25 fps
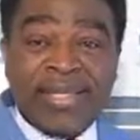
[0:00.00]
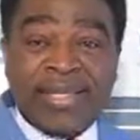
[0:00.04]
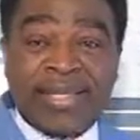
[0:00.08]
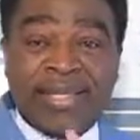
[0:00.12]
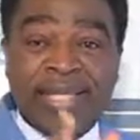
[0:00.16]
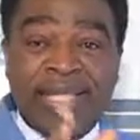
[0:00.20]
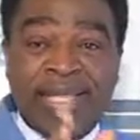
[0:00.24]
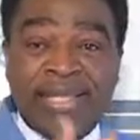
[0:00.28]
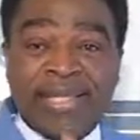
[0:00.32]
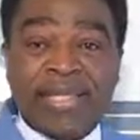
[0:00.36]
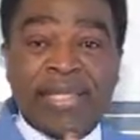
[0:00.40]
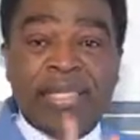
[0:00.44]

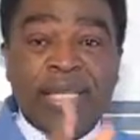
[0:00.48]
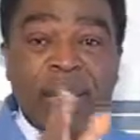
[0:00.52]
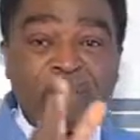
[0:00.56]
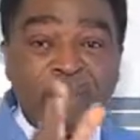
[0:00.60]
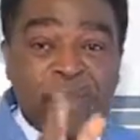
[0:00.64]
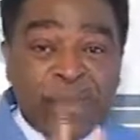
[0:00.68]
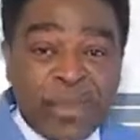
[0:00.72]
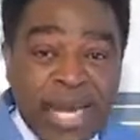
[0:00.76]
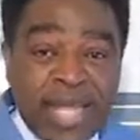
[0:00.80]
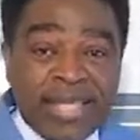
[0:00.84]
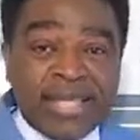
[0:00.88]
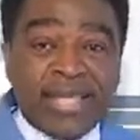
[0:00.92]
is, is in the
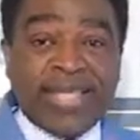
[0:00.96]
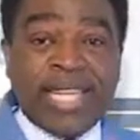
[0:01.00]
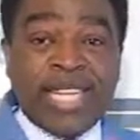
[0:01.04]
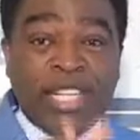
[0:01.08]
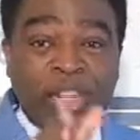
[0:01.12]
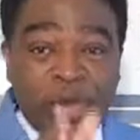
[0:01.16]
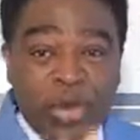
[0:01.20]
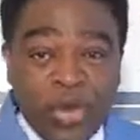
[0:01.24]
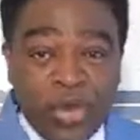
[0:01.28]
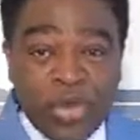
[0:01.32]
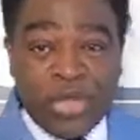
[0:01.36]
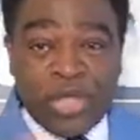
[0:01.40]

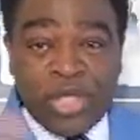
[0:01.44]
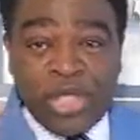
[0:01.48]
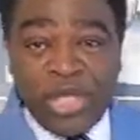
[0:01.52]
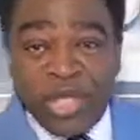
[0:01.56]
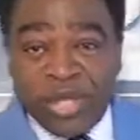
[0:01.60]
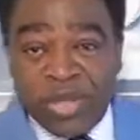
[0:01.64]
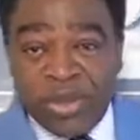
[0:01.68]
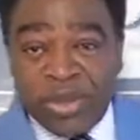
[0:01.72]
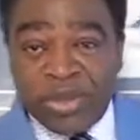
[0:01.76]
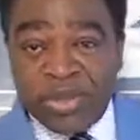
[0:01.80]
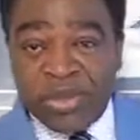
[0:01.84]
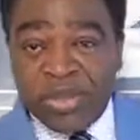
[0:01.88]
present
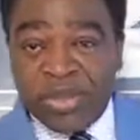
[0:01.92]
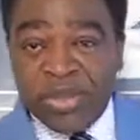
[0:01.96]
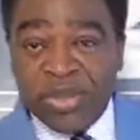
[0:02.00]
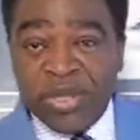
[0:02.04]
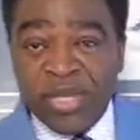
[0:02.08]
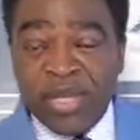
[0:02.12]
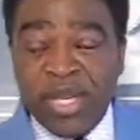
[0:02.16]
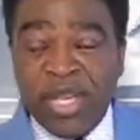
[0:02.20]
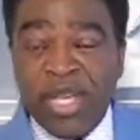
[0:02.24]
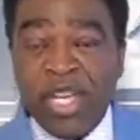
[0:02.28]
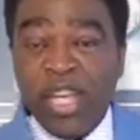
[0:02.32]
continuous.